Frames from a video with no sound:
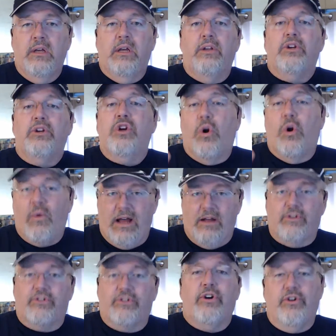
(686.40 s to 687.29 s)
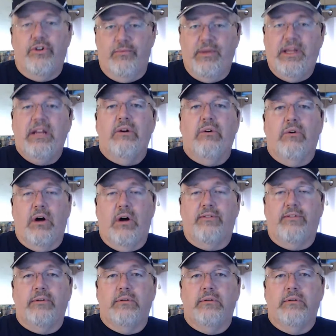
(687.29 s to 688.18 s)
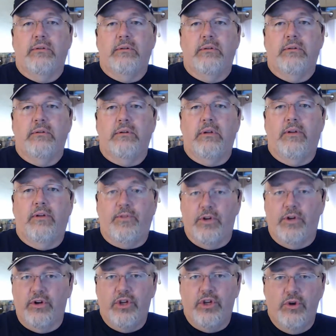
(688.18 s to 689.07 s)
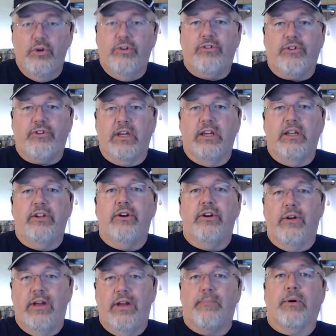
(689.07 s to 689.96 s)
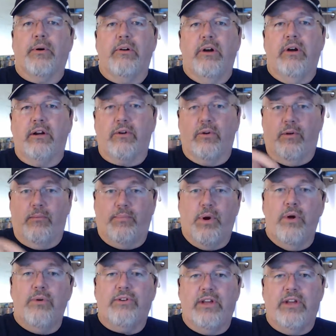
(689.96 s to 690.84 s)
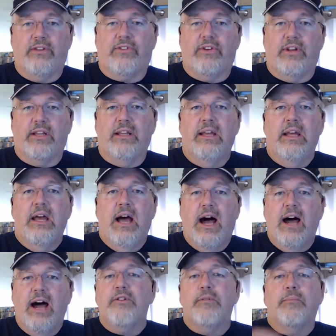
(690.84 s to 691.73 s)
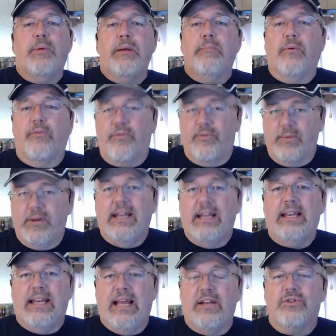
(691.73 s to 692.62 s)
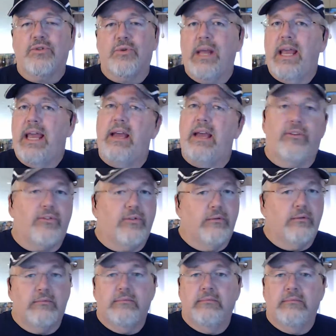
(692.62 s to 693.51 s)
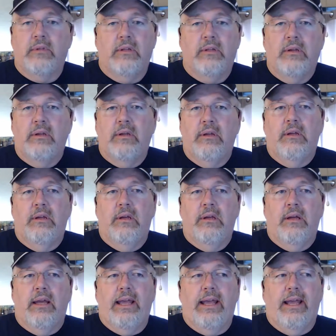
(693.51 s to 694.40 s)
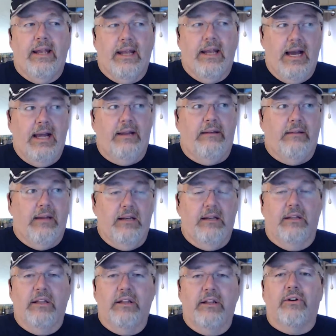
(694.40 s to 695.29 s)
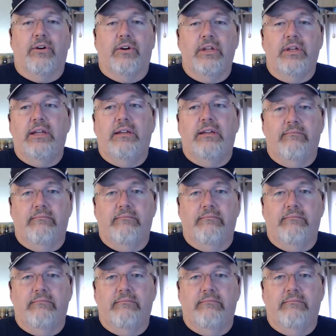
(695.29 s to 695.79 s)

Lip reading: go out and turn your meter off. If you're using it, you're hypocritical and protesting other people from getting natural gas. And I literally